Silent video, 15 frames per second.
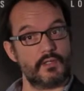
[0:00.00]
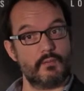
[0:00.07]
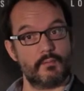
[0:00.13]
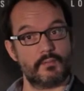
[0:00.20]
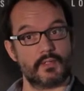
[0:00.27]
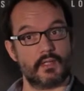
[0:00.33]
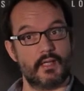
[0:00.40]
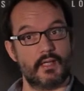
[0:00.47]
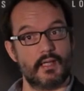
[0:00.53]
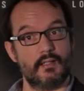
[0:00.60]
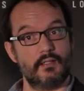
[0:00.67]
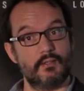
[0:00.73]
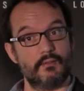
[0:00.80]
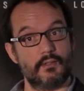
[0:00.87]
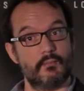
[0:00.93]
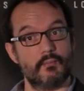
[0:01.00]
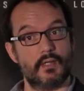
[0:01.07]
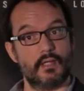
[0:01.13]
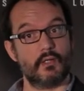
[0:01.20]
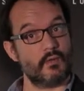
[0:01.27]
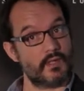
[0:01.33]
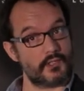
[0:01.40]
website, how little you
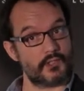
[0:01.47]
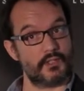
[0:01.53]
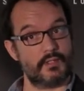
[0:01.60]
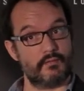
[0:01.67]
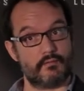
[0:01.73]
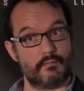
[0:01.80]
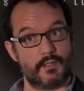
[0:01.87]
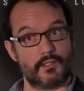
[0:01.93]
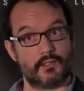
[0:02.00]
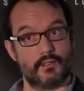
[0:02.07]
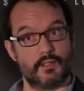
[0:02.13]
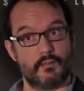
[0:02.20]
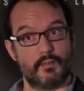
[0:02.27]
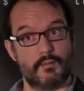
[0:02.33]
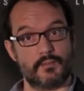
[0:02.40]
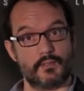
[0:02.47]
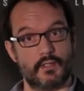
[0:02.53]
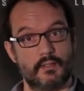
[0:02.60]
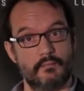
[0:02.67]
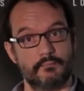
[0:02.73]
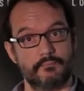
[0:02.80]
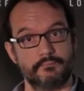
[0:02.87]
might question the information on that
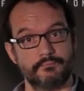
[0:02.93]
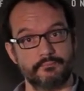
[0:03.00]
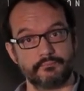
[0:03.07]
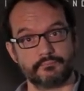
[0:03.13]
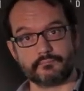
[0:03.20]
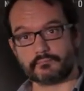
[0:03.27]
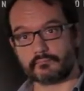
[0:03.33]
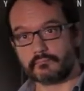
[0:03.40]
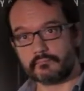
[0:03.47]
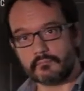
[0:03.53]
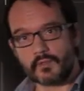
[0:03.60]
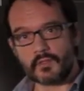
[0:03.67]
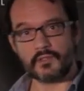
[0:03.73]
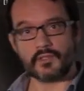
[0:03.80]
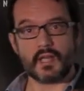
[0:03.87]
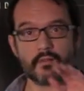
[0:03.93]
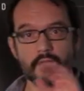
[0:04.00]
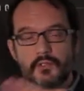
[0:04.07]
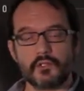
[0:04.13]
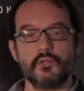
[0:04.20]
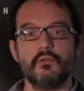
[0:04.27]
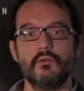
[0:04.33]
website. So now the
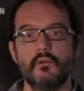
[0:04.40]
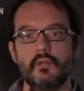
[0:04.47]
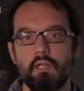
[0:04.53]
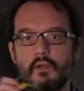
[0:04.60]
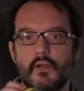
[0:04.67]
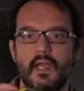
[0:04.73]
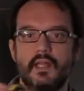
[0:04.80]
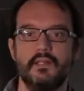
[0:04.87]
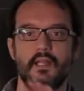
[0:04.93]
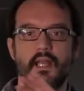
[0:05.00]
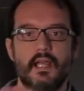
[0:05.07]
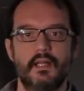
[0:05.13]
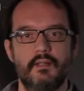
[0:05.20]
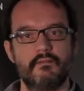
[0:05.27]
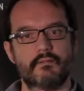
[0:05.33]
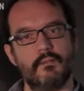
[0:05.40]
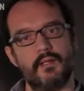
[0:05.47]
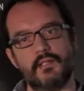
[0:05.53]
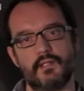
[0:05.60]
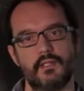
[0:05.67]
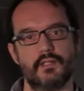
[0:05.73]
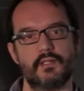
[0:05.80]
two go hand in hand,
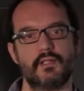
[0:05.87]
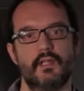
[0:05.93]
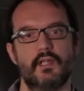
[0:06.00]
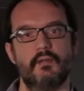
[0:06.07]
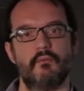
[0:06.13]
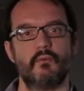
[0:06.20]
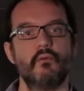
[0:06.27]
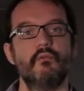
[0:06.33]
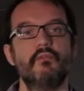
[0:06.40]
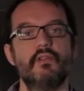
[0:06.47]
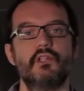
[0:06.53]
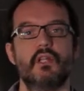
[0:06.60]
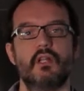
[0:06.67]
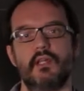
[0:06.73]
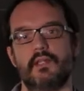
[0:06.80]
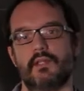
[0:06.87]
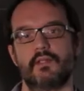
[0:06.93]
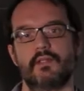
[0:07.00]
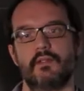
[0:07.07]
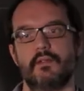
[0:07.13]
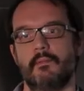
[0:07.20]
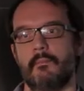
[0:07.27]
information and design. We're all
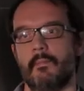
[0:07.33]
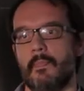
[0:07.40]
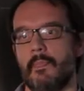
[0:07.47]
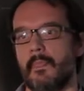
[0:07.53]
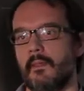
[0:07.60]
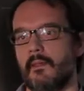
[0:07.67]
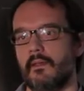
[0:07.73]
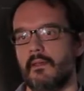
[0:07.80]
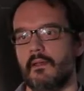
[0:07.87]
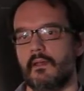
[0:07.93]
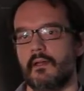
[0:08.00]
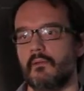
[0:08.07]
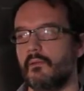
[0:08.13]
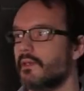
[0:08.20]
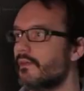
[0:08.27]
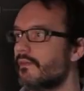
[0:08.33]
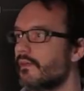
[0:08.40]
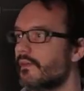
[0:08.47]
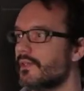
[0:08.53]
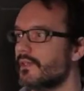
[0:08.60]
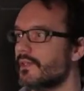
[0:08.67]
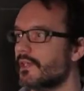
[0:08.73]
visualizers. And I wonder if
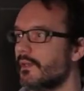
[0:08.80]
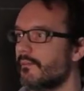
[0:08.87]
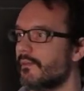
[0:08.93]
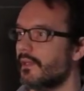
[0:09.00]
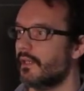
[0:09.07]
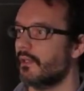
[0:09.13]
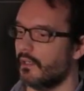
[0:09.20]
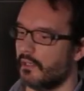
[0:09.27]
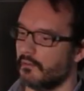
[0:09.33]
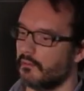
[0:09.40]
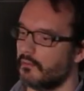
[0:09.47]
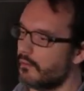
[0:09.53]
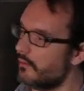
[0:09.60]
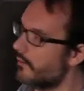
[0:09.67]
there isn't something... So